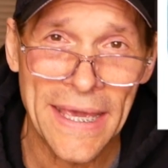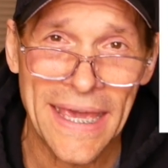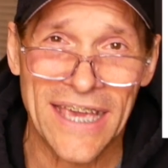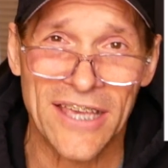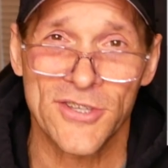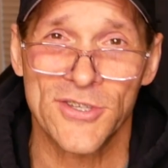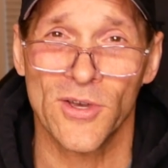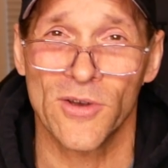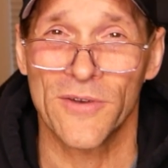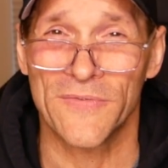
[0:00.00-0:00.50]

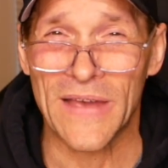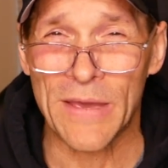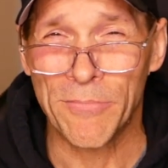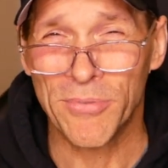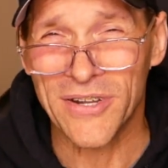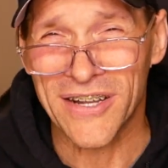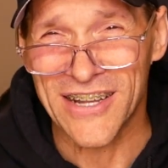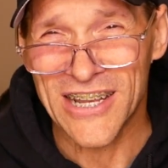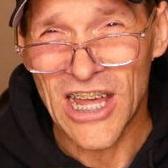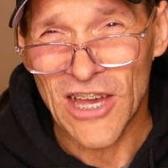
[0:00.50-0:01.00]
And so if I
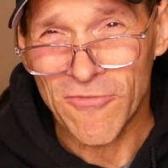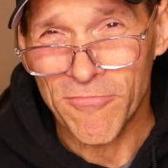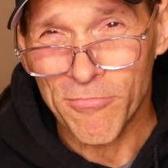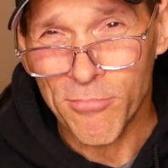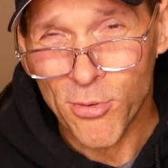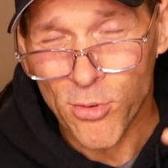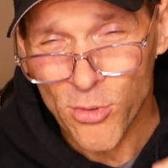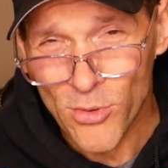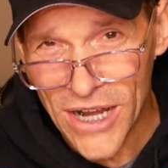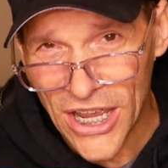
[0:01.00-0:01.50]
put enough
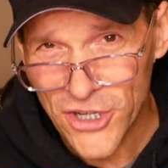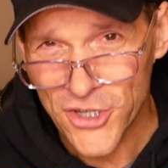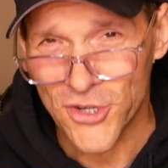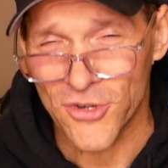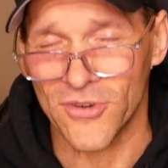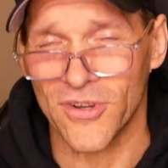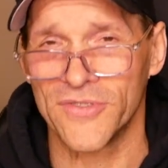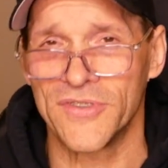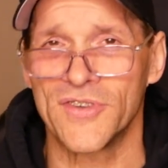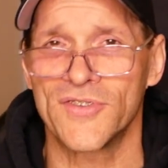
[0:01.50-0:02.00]

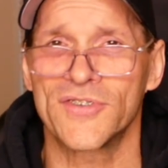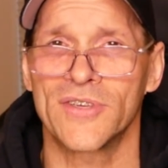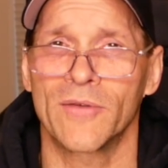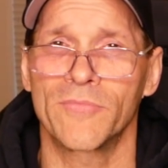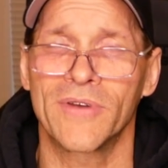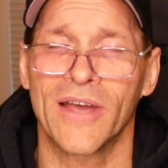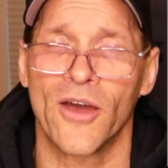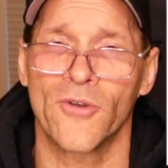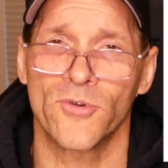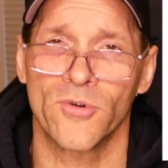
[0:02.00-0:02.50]
pressure on the
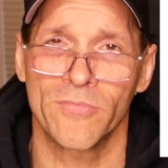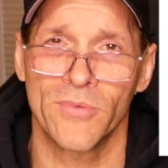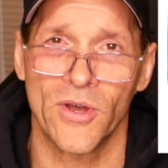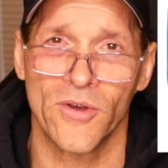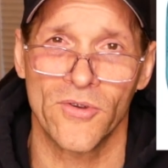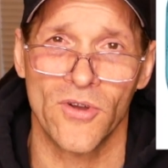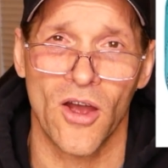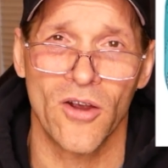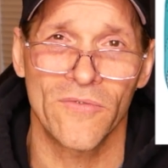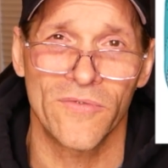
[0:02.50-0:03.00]
subchondral
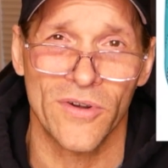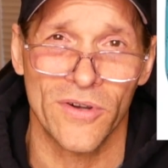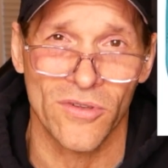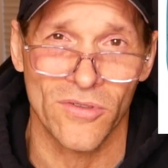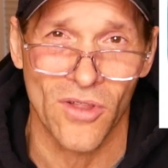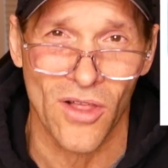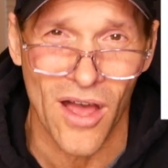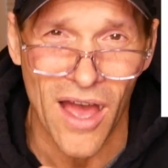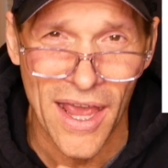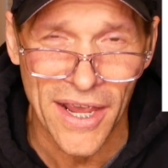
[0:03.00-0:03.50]
bone over a
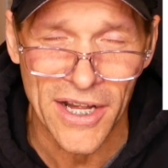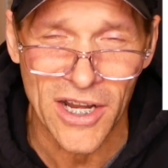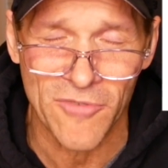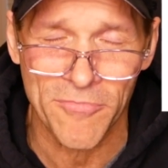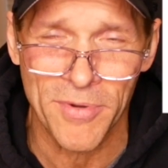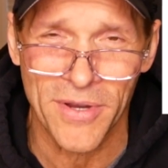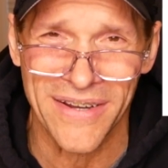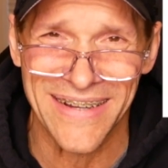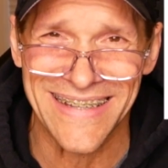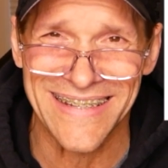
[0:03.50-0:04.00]
long
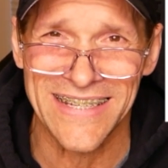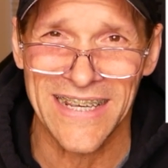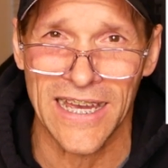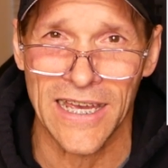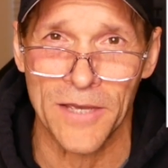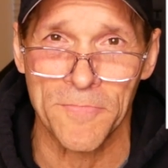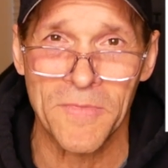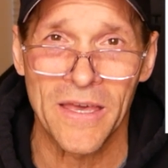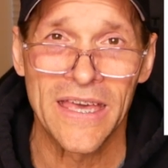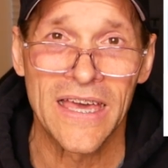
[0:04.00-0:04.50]
enough period of
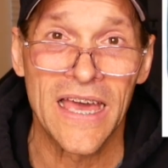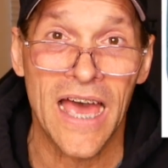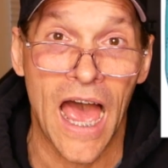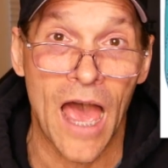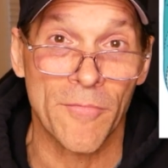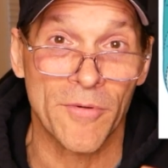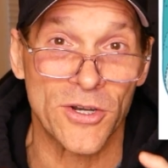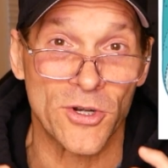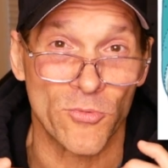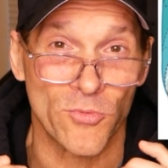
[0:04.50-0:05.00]
time,
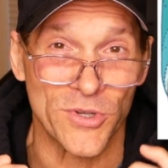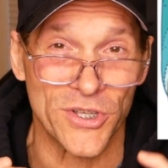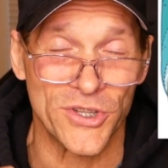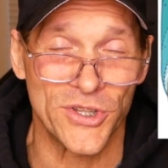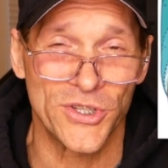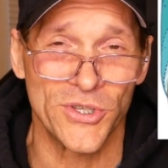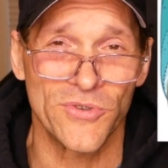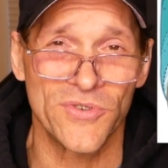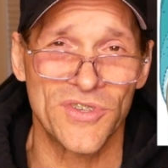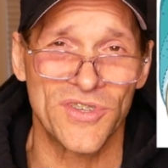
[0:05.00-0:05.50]
I'm going to
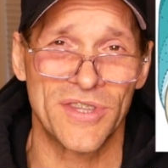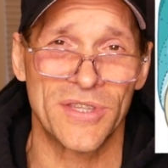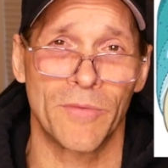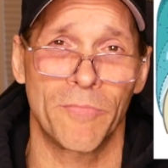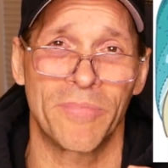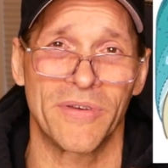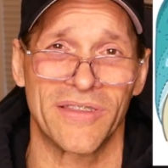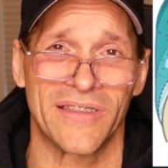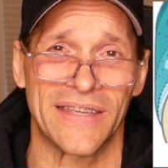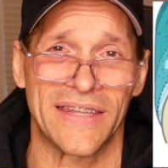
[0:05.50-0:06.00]
reduce the
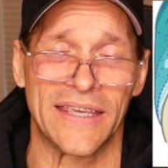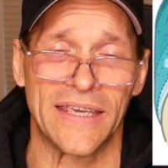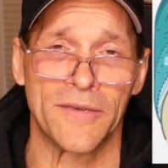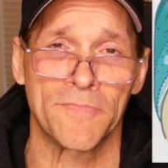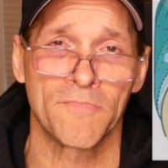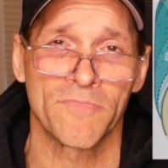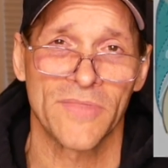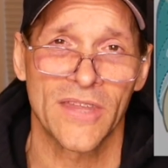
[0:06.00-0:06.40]
ability